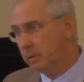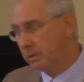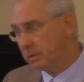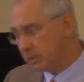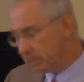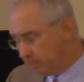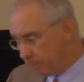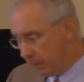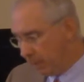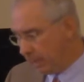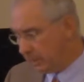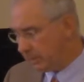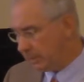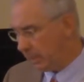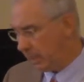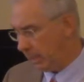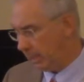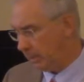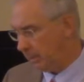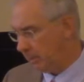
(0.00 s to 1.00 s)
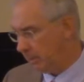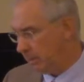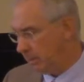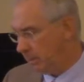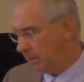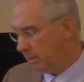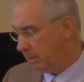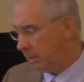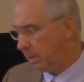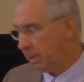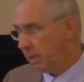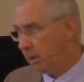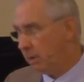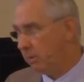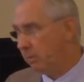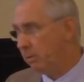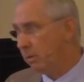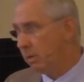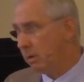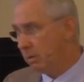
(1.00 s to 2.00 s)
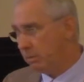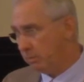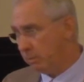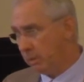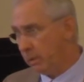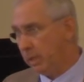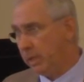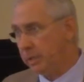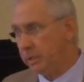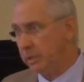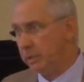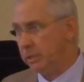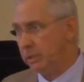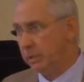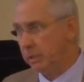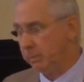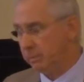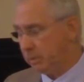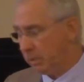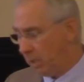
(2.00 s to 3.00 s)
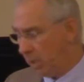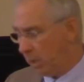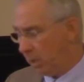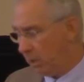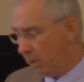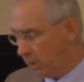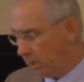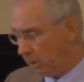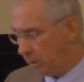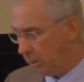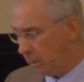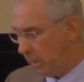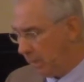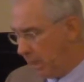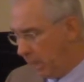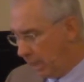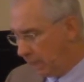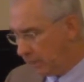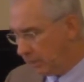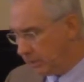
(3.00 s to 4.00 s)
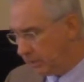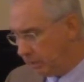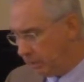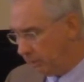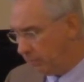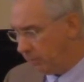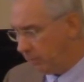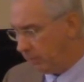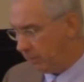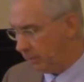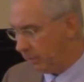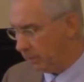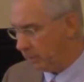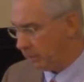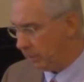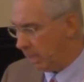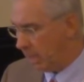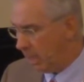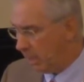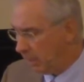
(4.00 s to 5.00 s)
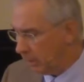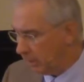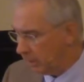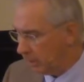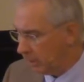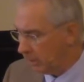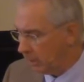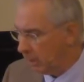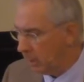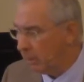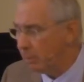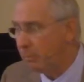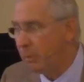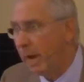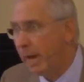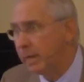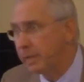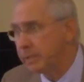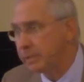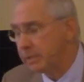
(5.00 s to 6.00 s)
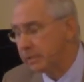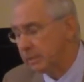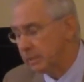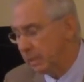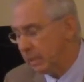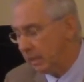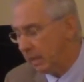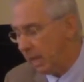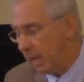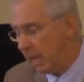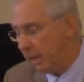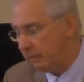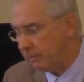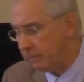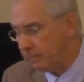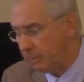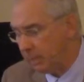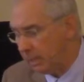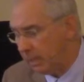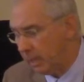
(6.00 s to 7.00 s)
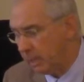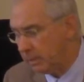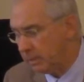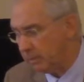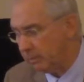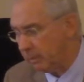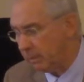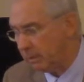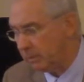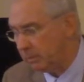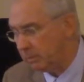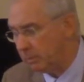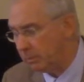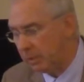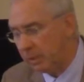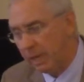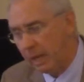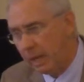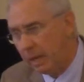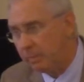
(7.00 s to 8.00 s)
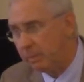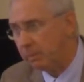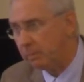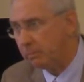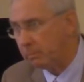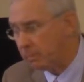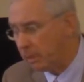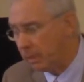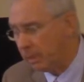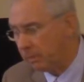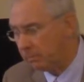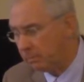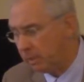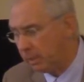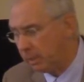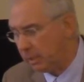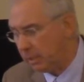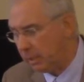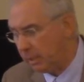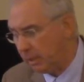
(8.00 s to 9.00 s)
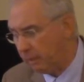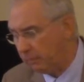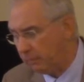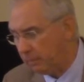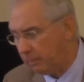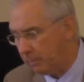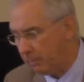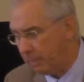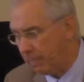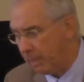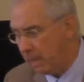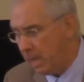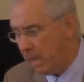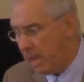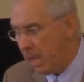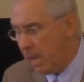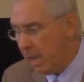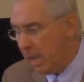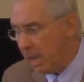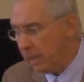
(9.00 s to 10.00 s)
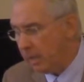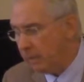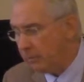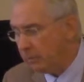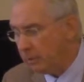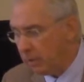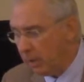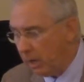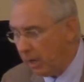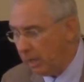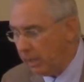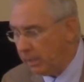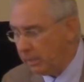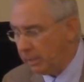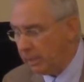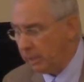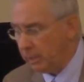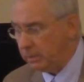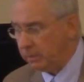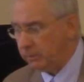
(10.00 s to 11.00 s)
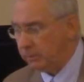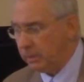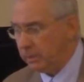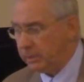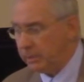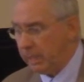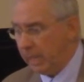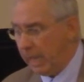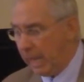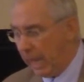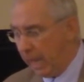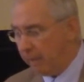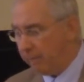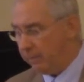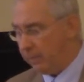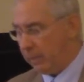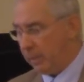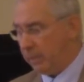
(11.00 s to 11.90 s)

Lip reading: There's a price tag. You know, relationships are hurt and so forth. There are wrecks in lives because of it. We've got to be really, really careful. And if God intends for us to have